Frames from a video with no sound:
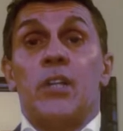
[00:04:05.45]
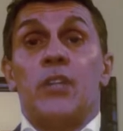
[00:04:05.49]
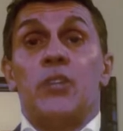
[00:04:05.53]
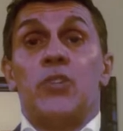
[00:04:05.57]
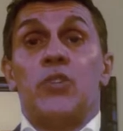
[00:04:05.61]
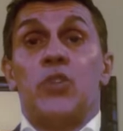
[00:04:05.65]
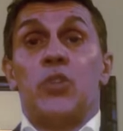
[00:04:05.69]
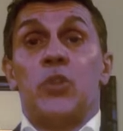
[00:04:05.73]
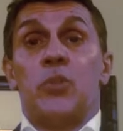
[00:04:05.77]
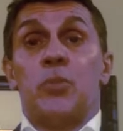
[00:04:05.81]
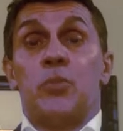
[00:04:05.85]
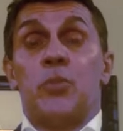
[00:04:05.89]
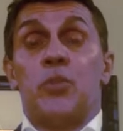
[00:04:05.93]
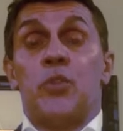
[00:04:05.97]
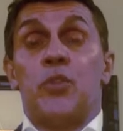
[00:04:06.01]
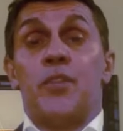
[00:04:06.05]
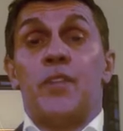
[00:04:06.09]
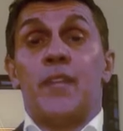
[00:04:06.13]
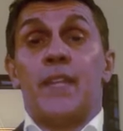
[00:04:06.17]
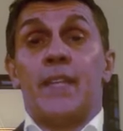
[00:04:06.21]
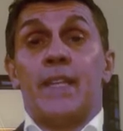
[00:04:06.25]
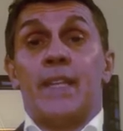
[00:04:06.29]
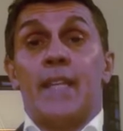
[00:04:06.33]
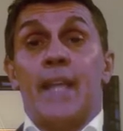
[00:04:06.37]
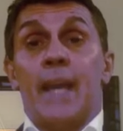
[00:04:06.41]
to improve
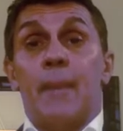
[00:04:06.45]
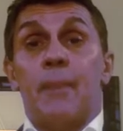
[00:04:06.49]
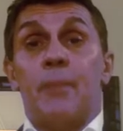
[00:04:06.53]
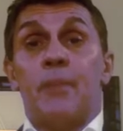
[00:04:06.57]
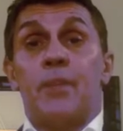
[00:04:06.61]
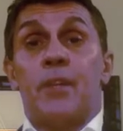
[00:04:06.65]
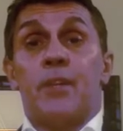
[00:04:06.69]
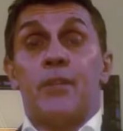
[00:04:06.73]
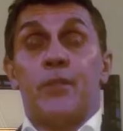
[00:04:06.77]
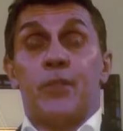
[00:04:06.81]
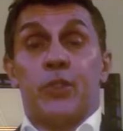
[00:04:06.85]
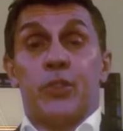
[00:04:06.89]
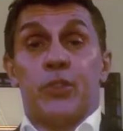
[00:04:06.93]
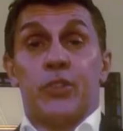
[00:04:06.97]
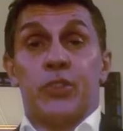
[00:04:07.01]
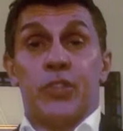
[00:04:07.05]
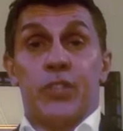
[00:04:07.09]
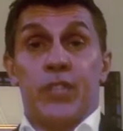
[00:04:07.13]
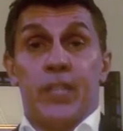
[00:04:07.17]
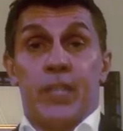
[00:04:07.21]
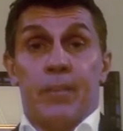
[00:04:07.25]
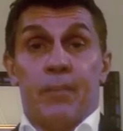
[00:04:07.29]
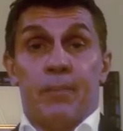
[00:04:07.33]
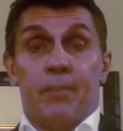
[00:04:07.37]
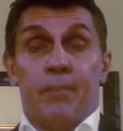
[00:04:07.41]
the depth of your
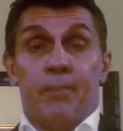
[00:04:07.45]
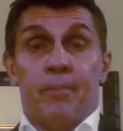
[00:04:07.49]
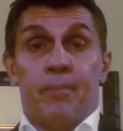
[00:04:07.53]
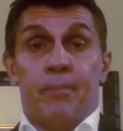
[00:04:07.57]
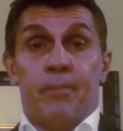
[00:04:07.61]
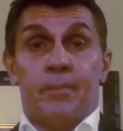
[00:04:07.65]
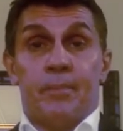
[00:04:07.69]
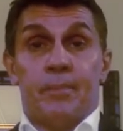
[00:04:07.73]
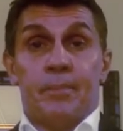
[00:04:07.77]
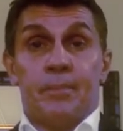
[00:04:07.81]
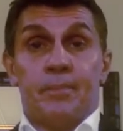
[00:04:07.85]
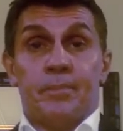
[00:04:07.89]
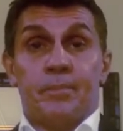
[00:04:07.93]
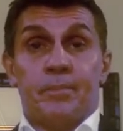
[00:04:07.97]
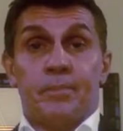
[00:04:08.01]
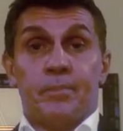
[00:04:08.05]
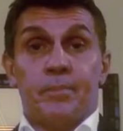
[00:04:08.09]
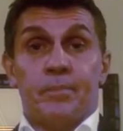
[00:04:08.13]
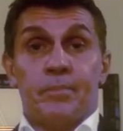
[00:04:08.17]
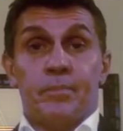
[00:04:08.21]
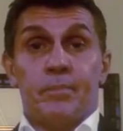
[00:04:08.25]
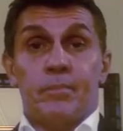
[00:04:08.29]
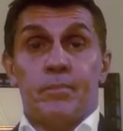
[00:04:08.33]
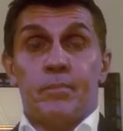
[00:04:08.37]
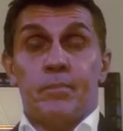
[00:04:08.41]
sleep.
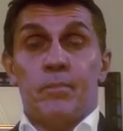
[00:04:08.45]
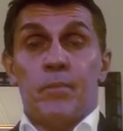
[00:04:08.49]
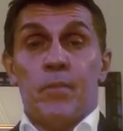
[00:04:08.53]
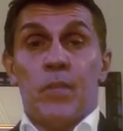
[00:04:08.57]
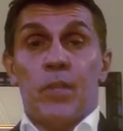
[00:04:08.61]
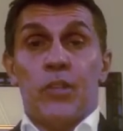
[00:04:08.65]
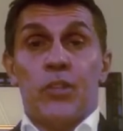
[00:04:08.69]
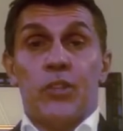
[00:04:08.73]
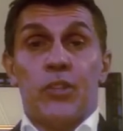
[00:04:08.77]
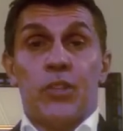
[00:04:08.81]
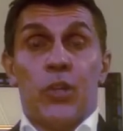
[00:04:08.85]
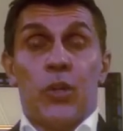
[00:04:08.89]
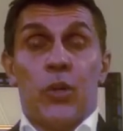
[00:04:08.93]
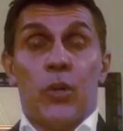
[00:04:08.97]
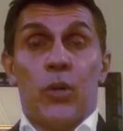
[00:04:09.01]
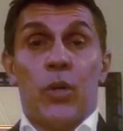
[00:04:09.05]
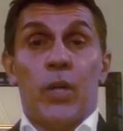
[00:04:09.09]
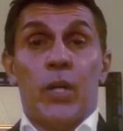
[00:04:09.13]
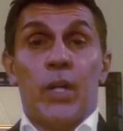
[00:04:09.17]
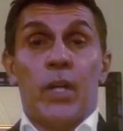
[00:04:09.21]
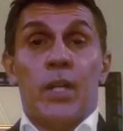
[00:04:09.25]
So